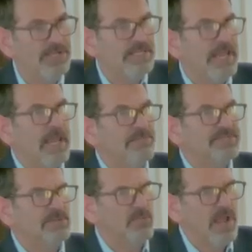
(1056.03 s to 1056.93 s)
encamps
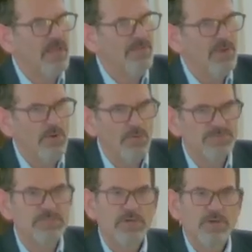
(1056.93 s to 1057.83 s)
around
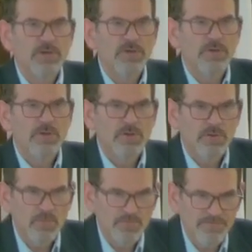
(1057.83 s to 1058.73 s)
those
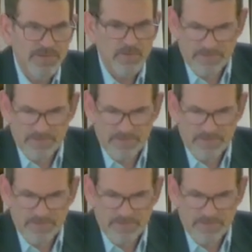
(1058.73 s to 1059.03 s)
who fear